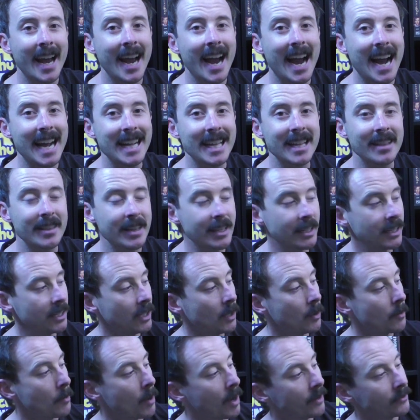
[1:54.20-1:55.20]
and I think
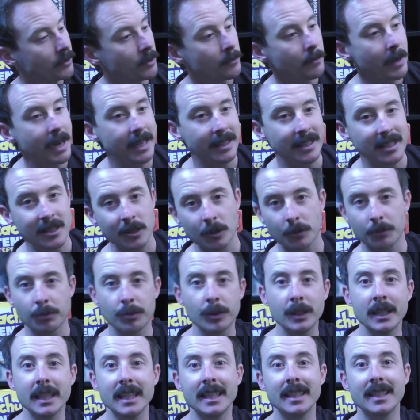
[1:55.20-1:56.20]
oh, I might have to make this look
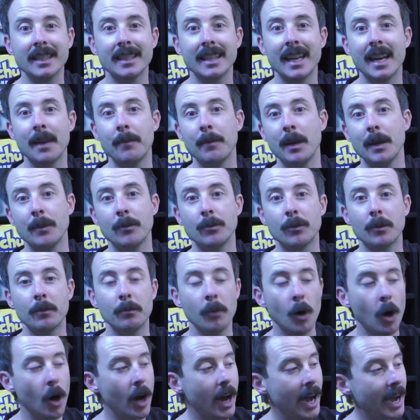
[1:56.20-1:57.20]
pretty to get people to
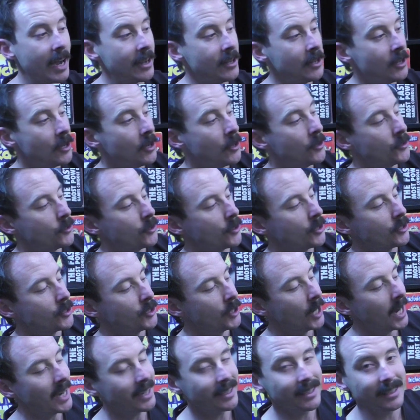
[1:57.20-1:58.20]
buy it. So they
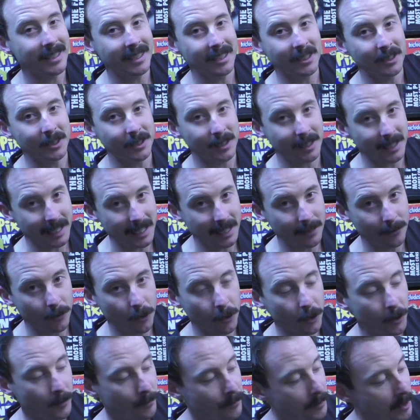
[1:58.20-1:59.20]
chuck this sleeve
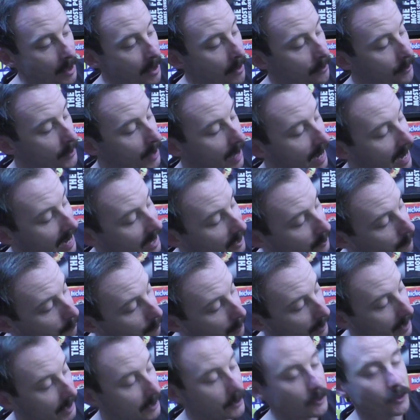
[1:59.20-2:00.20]
on it that has
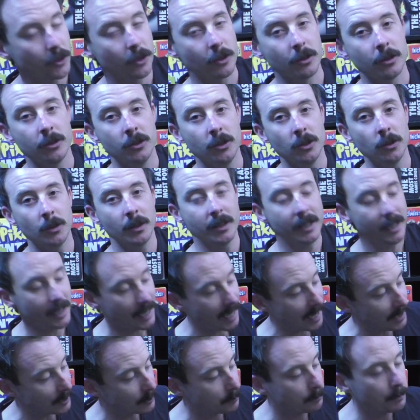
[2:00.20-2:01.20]
Banjo-Kazooie, that
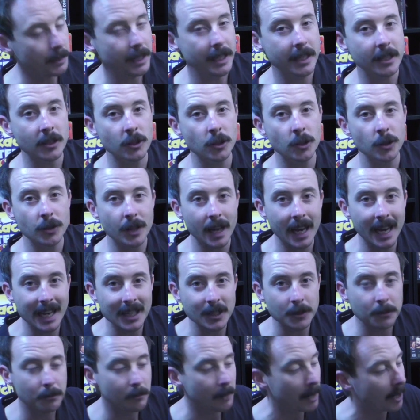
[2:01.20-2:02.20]
has Pikachu, that
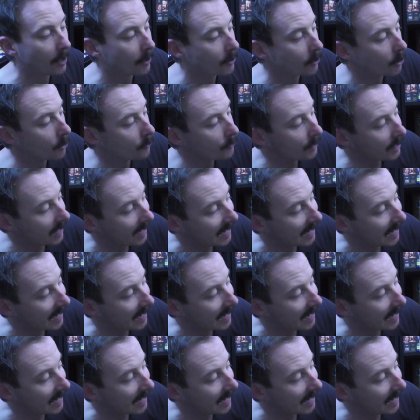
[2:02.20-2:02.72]
has Mario, that